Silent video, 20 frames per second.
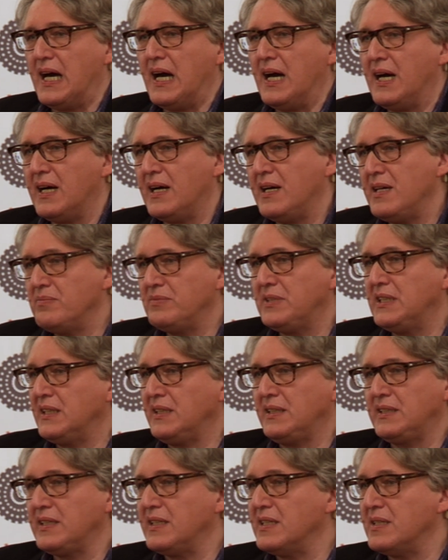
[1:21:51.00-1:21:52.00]
I am
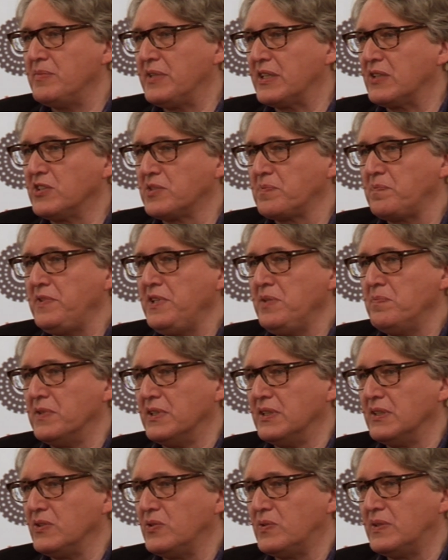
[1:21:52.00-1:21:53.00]
dead, yeah, because
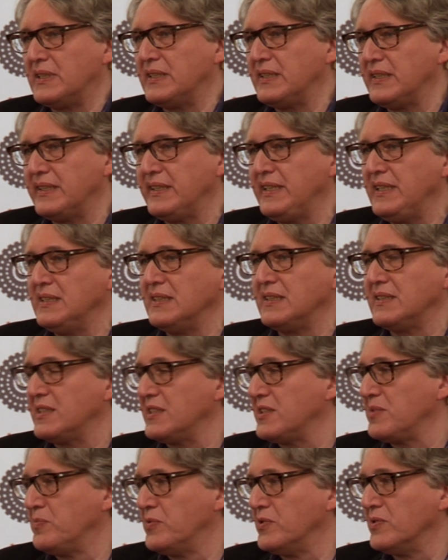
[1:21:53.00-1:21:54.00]
people who are reading
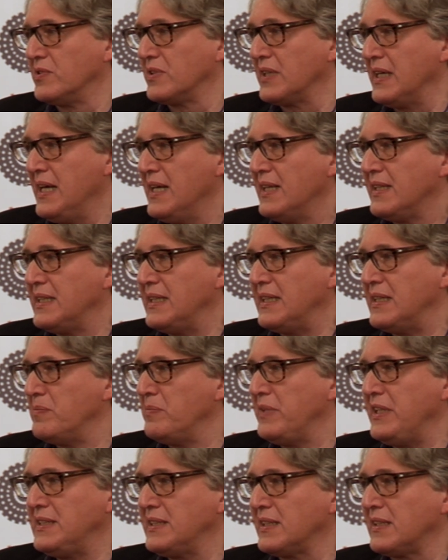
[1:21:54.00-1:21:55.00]
this book, they are
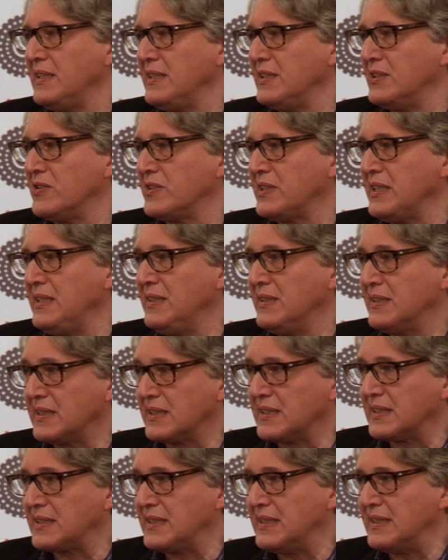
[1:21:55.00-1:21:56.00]
basically not
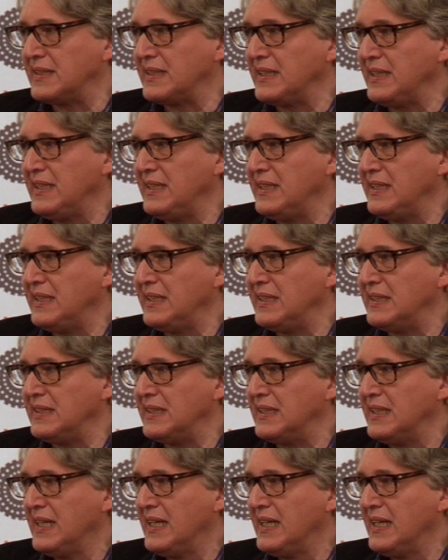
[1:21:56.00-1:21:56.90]
interested in